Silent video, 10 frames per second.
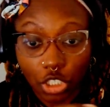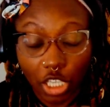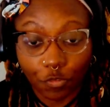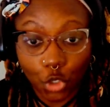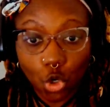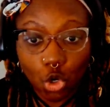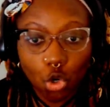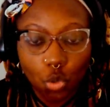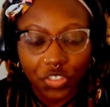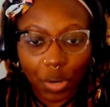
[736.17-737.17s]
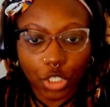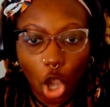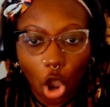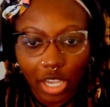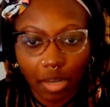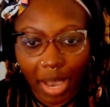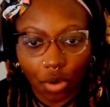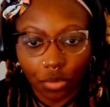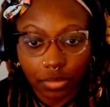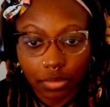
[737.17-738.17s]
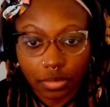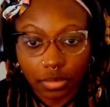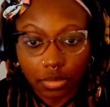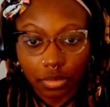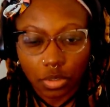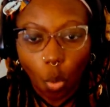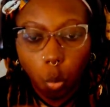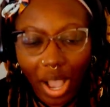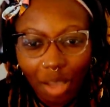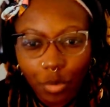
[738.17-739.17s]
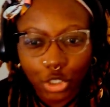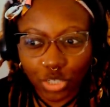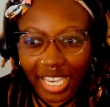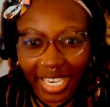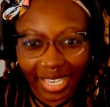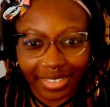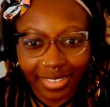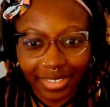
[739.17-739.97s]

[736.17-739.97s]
if you knew what they were talking about, why would you leak it?